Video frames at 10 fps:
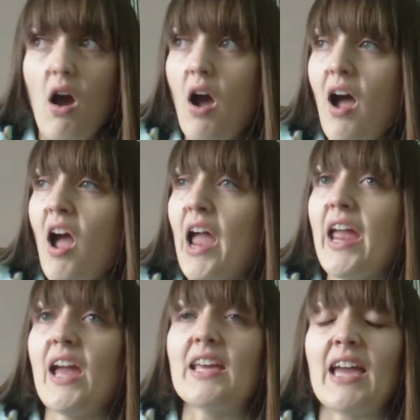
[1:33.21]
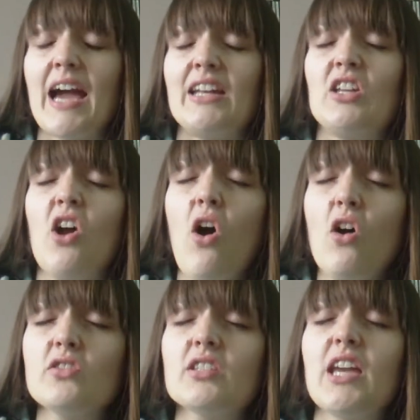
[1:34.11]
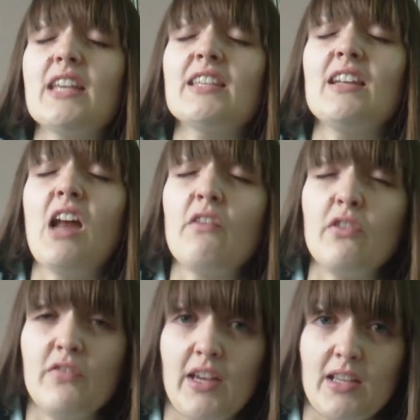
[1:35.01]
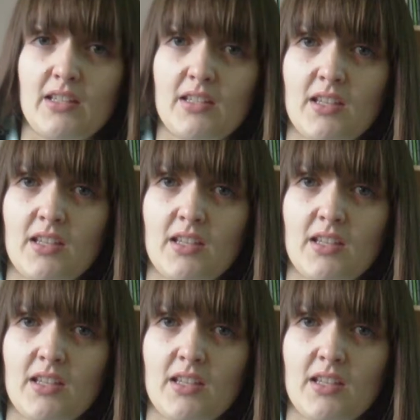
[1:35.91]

I cannot get enough of it.